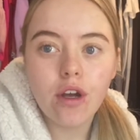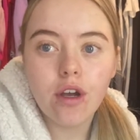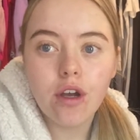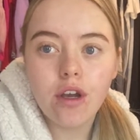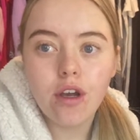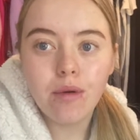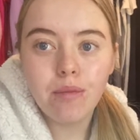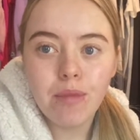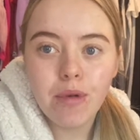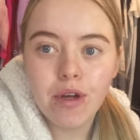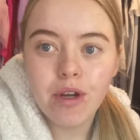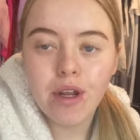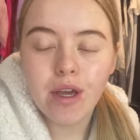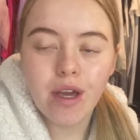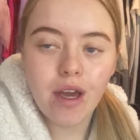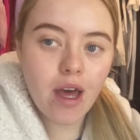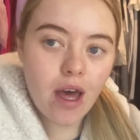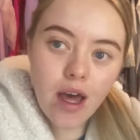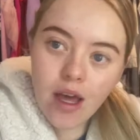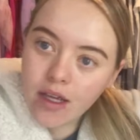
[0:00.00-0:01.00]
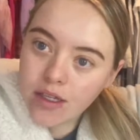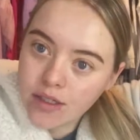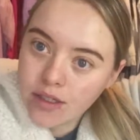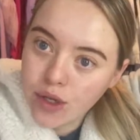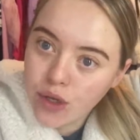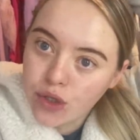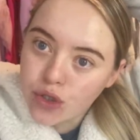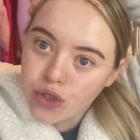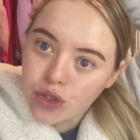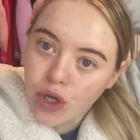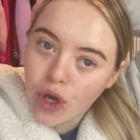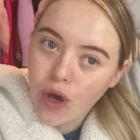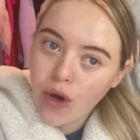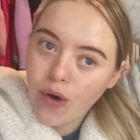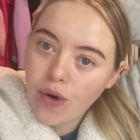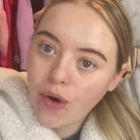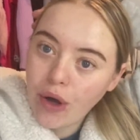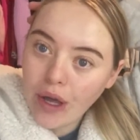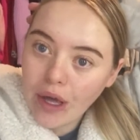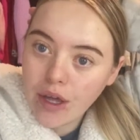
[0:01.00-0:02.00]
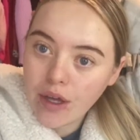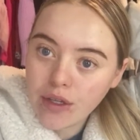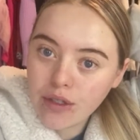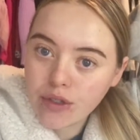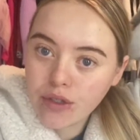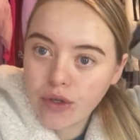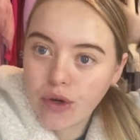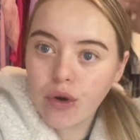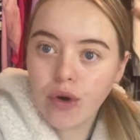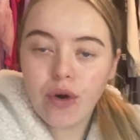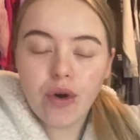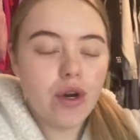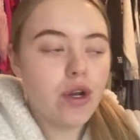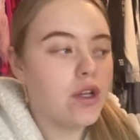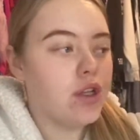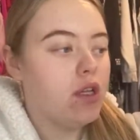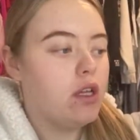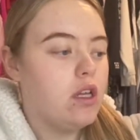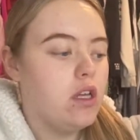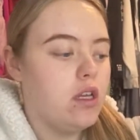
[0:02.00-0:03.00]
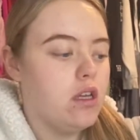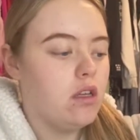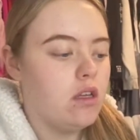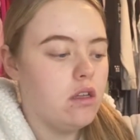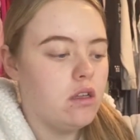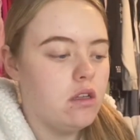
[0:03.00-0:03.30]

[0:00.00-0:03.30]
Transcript: Good morning guys, so it is currently